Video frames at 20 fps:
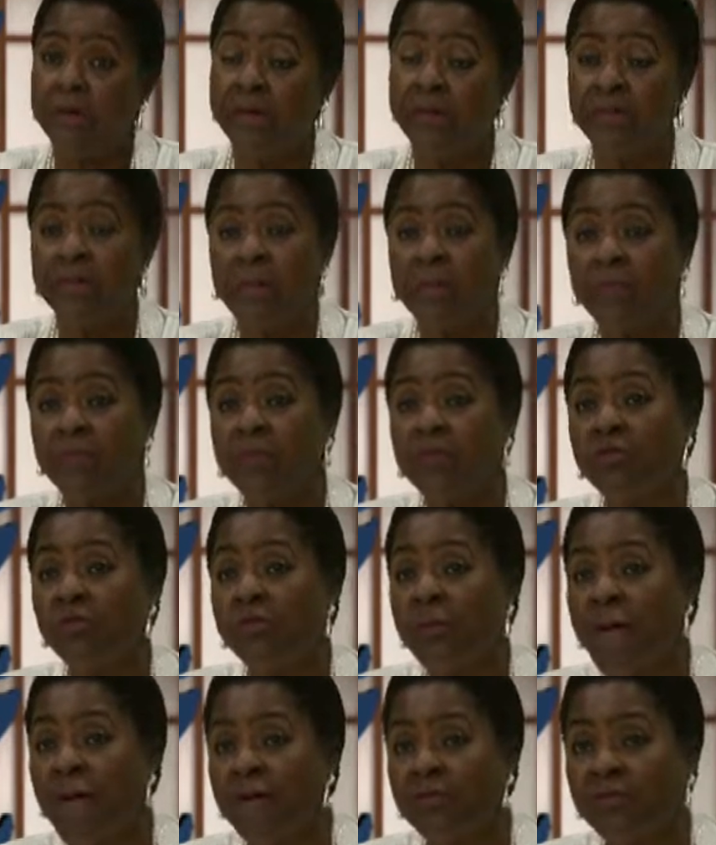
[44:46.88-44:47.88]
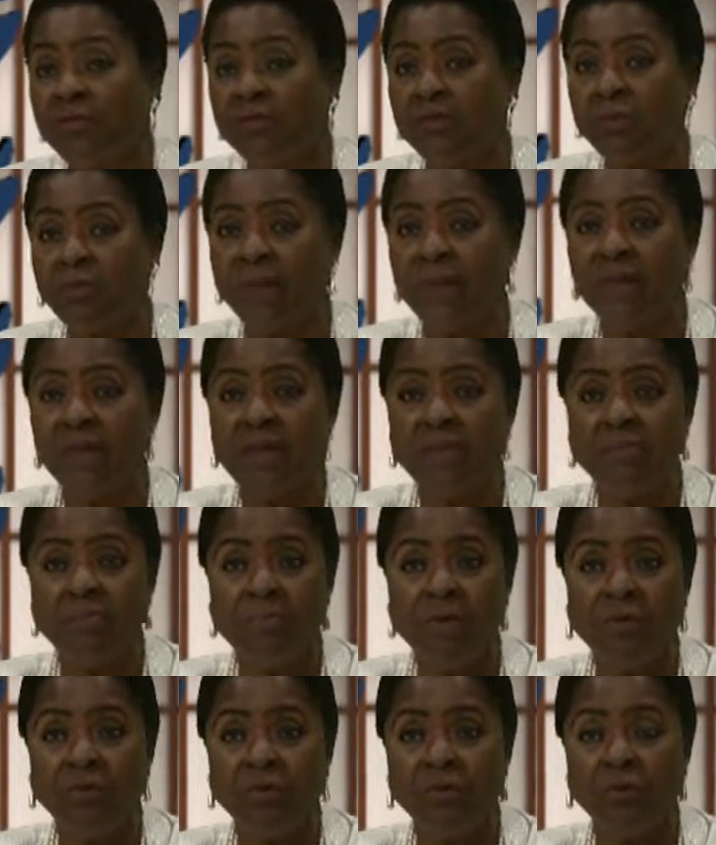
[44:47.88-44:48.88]
Some things you have to spend, that's
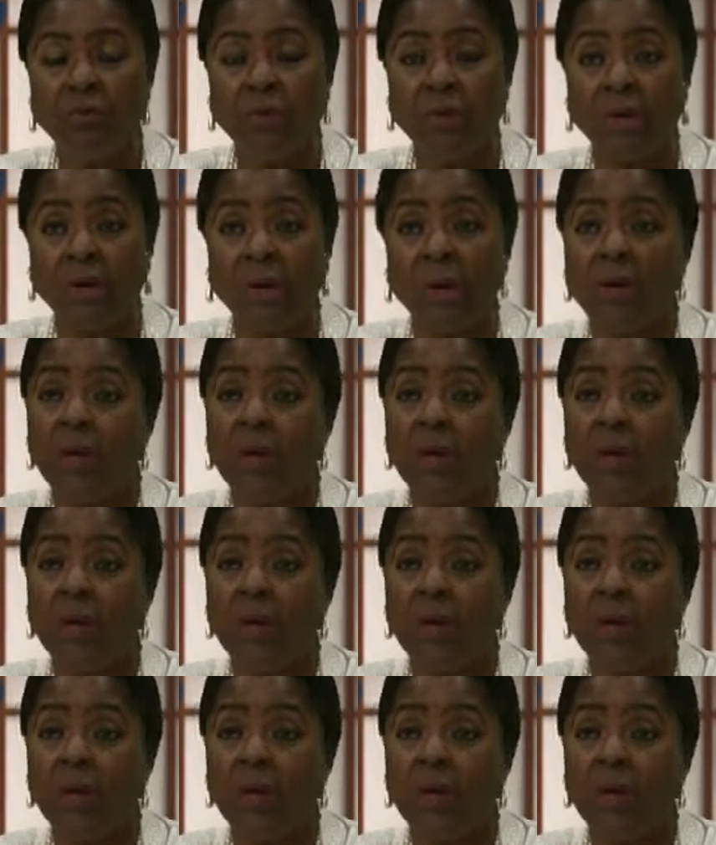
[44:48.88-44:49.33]
mandatory.